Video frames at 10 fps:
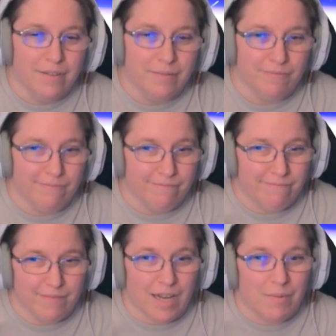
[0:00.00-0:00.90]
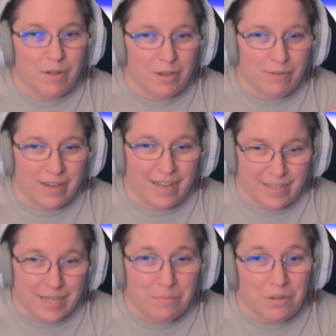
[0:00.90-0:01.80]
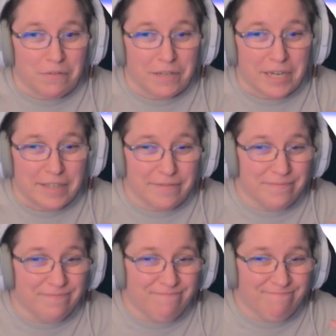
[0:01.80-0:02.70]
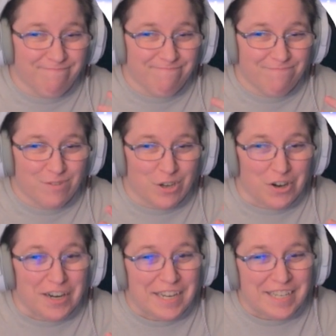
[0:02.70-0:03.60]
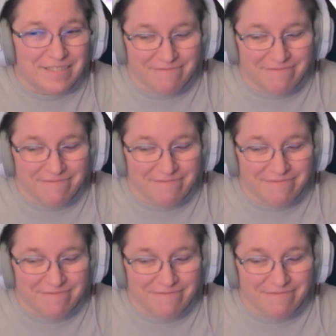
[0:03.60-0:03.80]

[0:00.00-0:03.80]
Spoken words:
I'm a living example of that. Sorry.